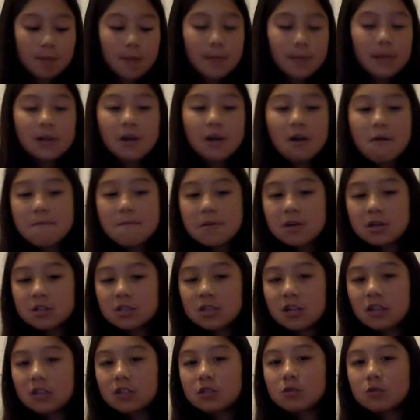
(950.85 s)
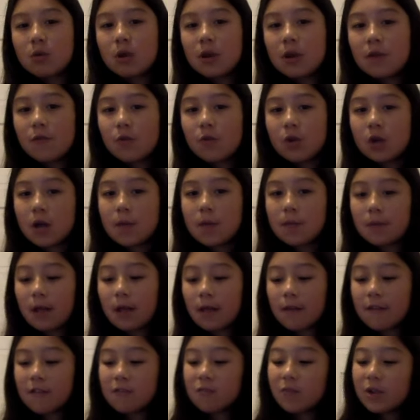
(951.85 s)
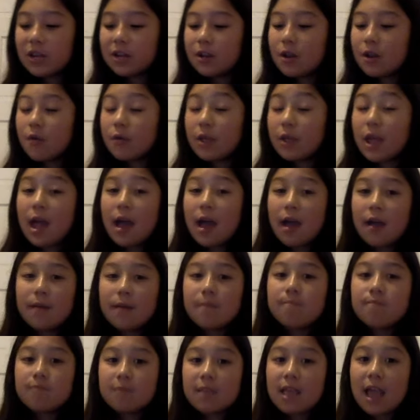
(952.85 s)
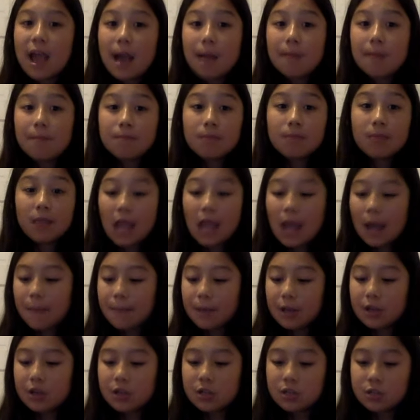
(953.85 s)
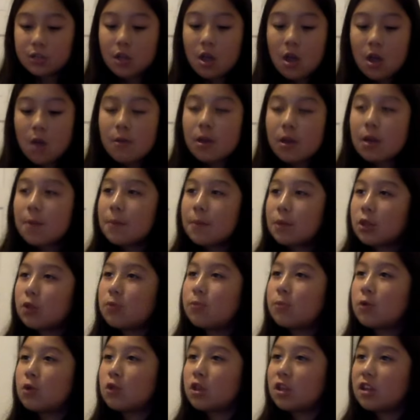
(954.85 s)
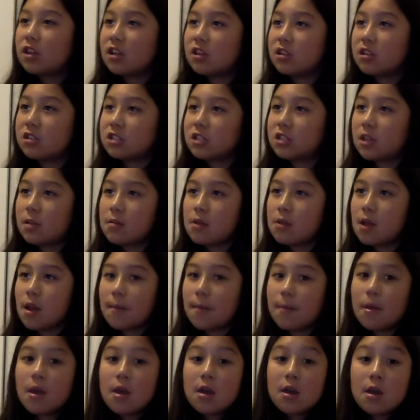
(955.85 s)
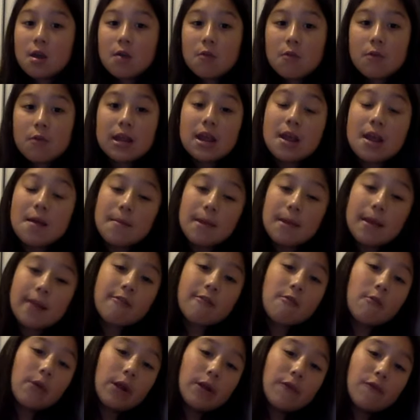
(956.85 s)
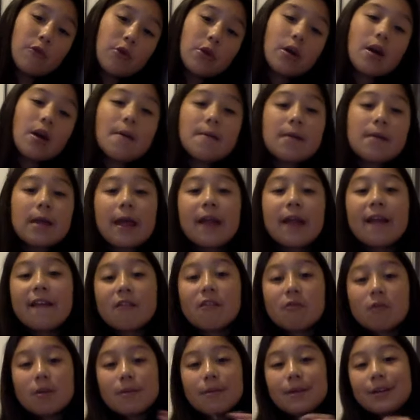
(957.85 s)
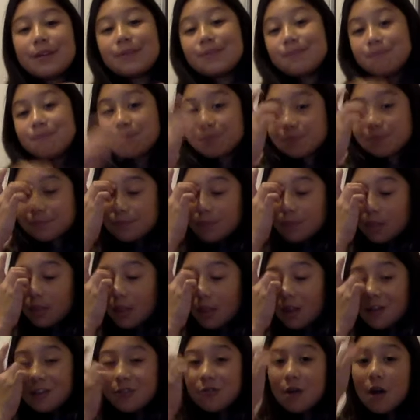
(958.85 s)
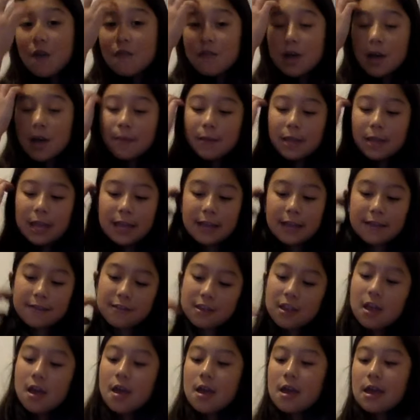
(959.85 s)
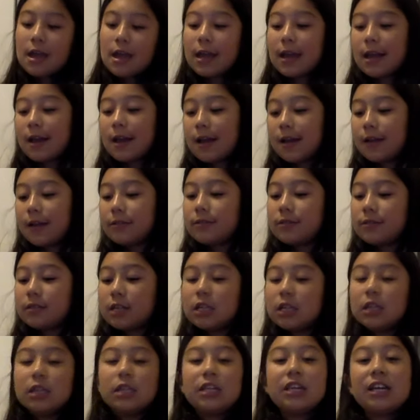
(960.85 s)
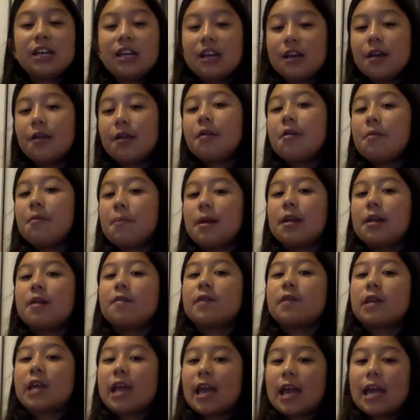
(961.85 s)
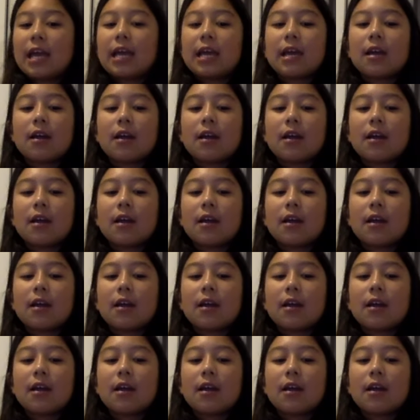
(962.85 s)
Maybe not because that's 24 cupcakes. Wait, no, yeah, because we can put them both in at the same time. We didn't make 24 cupcakes. We made 12 cupcakes and a little bit of a cake.